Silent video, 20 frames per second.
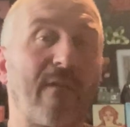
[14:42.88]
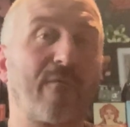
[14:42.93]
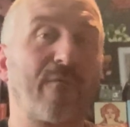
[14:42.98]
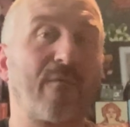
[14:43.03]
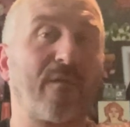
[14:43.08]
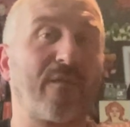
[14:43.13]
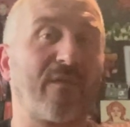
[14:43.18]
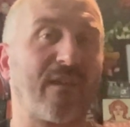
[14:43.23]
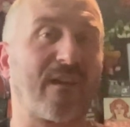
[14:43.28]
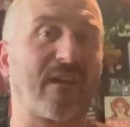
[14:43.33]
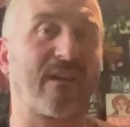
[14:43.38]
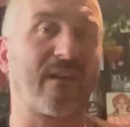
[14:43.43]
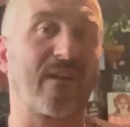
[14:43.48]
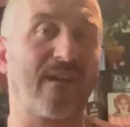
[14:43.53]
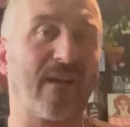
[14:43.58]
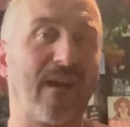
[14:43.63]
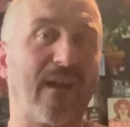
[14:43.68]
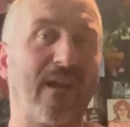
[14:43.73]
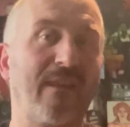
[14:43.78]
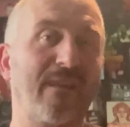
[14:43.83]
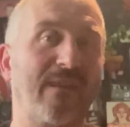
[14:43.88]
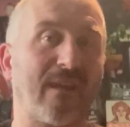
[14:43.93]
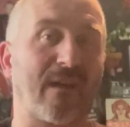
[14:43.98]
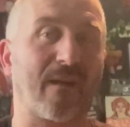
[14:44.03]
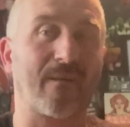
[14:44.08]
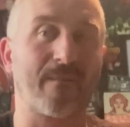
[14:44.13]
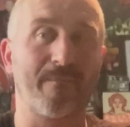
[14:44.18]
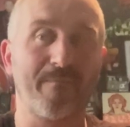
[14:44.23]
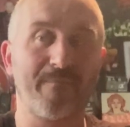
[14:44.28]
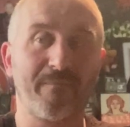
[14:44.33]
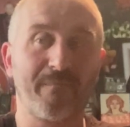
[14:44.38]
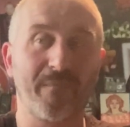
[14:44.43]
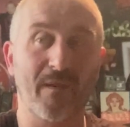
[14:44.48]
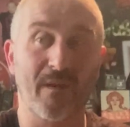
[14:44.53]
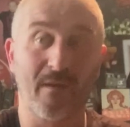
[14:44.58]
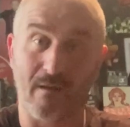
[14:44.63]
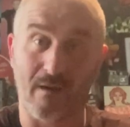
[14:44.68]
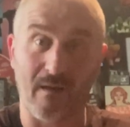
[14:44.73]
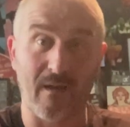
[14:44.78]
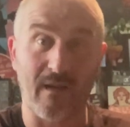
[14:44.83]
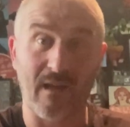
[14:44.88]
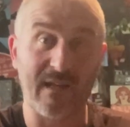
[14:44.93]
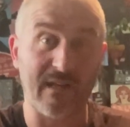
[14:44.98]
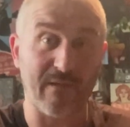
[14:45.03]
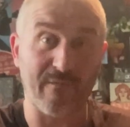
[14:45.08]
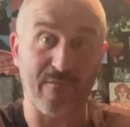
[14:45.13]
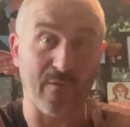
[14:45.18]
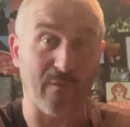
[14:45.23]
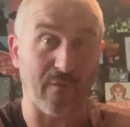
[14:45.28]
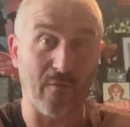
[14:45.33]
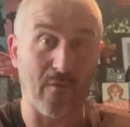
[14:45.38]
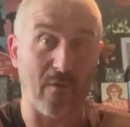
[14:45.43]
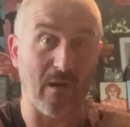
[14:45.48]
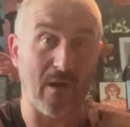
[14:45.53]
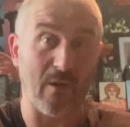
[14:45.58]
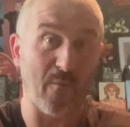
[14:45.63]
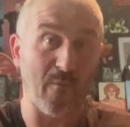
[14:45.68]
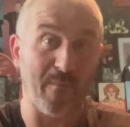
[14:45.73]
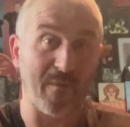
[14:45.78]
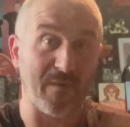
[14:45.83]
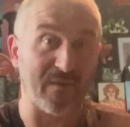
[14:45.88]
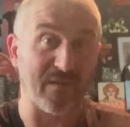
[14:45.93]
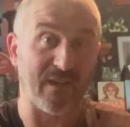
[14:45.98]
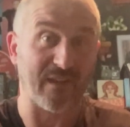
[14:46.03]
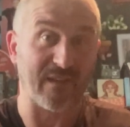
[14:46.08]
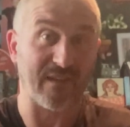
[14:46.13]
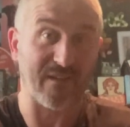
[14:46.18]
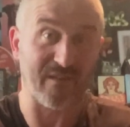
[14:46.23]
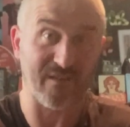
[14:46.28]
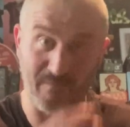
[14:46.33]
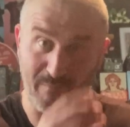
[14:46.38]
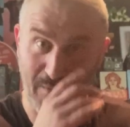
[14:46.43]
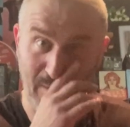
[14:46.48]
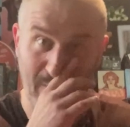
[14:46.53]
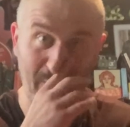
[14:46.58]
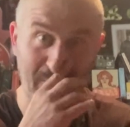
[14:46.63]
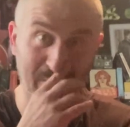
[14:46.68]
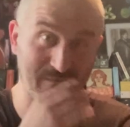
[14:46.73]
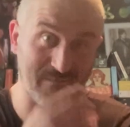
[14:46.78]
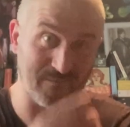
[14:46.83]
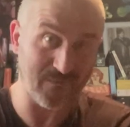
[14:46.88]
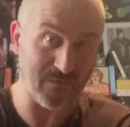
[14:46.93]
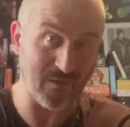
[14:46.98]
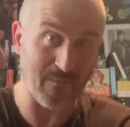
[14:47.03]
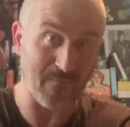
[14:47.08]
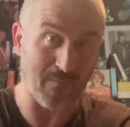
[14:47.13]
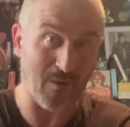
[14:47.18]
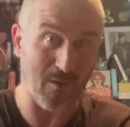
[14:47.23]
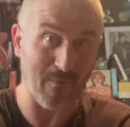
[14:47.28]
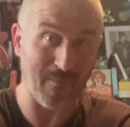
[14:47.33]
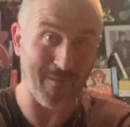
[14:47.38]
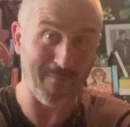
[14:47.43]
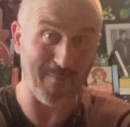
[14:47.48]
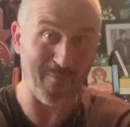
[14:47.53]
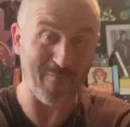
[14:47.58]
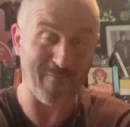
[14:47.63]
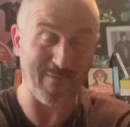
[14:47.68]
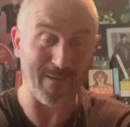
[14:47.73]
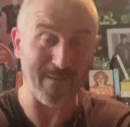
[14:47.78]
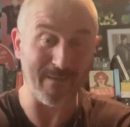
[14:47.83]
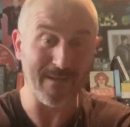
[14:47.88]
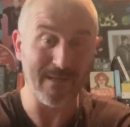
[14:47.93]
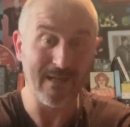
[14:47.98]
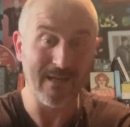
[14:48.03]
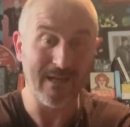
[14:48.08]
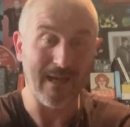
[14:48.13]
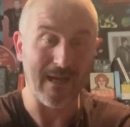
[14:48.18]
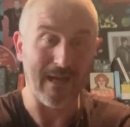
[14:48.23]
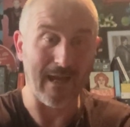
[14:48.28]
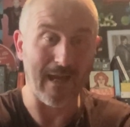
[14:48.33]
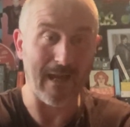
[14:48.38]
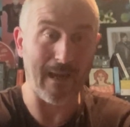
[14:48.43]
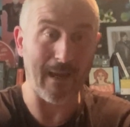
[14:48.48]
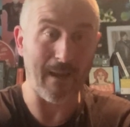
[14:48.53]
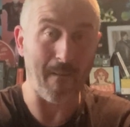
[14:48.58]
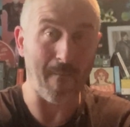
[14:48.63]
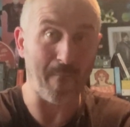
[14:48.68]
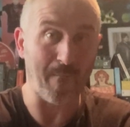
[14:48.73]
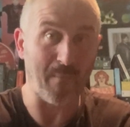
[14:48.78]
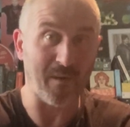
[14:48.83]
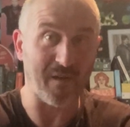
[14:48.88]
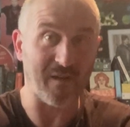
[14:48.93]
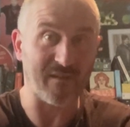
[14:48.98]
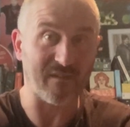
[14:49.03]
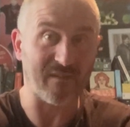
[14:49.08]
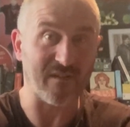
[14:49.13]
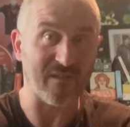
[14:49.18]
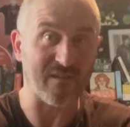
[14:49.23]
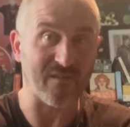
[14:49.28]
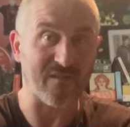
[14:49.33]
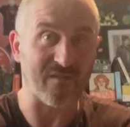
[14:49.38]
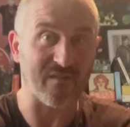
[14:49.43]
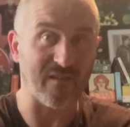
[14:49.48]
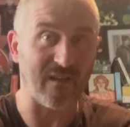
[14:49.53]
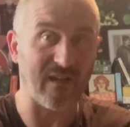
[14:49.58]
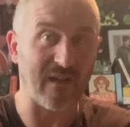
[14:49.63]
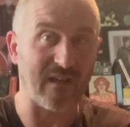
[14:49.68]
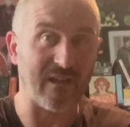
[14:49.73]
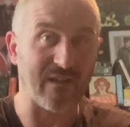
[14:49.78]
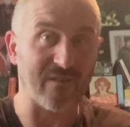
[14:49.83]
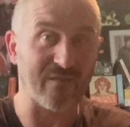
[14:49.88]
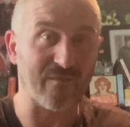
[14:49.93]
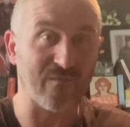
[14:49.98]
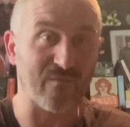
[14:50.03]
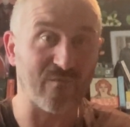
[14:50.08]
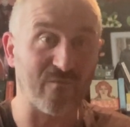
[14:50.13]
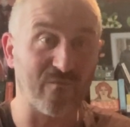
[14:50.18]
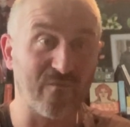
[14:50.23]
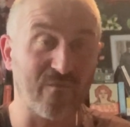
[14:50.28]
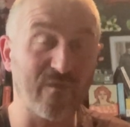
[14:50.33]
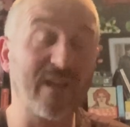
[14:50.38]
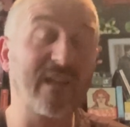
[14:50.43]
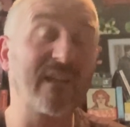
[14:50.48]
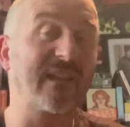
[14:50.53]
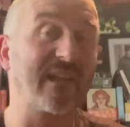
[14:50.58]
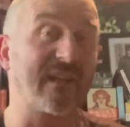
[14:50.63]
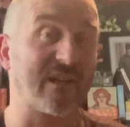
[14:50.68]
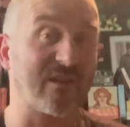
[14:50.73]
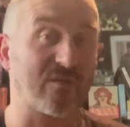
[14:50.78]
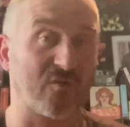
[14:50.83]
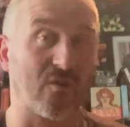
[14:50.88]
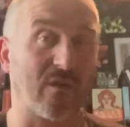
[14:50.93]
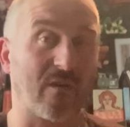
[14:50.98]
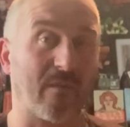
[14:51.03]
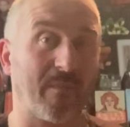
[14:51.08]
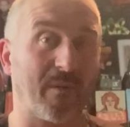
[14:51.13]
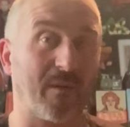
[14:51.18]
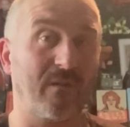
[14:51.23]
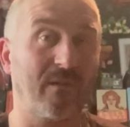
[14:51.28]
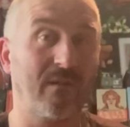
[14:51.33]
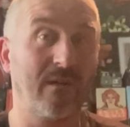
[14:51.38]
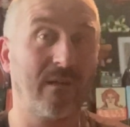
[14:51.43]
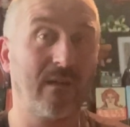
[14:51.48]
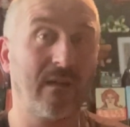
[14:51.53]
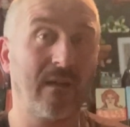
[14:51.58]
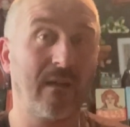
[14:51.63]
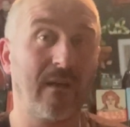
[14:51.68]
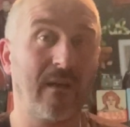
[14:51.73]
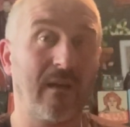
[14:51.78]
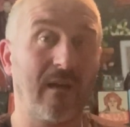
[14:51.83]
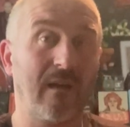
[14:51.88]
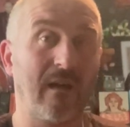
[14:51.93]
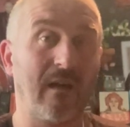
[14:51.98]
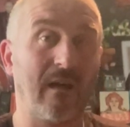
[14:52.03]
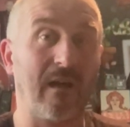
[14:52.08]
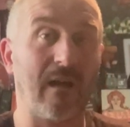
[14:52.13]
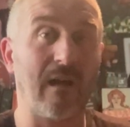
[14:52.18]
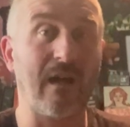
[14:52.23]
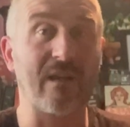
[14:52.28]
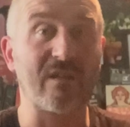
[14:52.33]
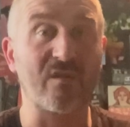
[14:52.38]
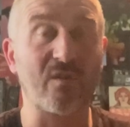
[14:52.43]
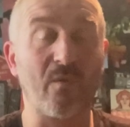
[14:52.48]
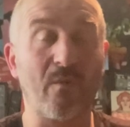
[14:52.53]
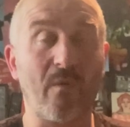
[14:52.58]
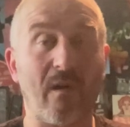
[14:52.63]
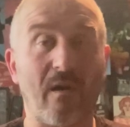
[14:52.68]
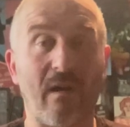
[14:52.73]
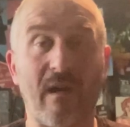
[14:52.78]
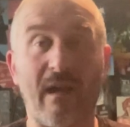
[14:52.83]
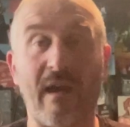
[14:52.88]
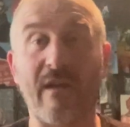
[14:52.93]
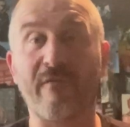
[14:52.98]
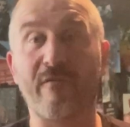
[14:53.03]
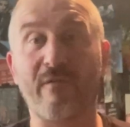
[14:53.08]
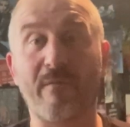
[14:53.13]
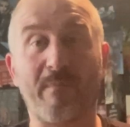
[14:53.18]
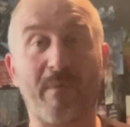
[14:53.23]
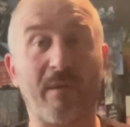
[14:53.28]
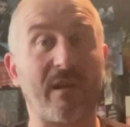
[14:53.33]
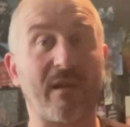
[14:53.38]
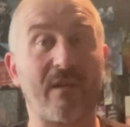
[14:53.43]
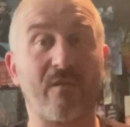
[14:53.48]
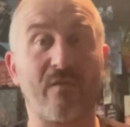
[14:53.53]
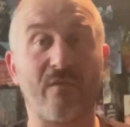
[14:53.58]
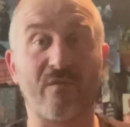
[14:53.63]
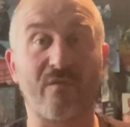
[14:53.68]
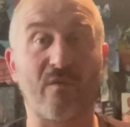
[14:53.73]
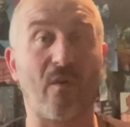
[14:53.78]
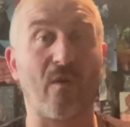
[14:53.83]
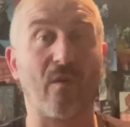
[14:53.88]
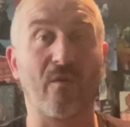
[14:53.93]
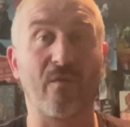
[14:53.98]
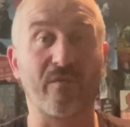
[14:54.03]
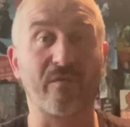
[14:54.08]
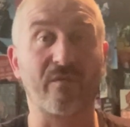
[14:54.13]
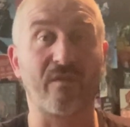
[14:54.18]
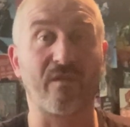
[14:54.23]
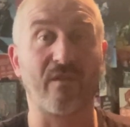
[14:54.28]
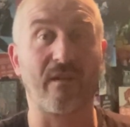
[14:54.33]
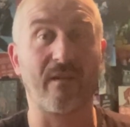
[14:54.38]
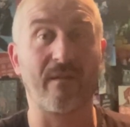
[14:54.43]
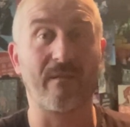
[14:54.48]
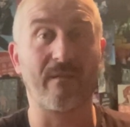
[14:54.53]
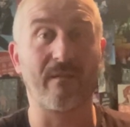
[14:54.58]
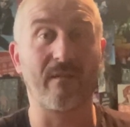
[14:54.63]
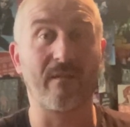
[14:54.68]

everything in there. And I never thought I would be saying this about the Barbie movie, but it does, and it's really enjoyable. And you know what? Everybody who's gone along to it,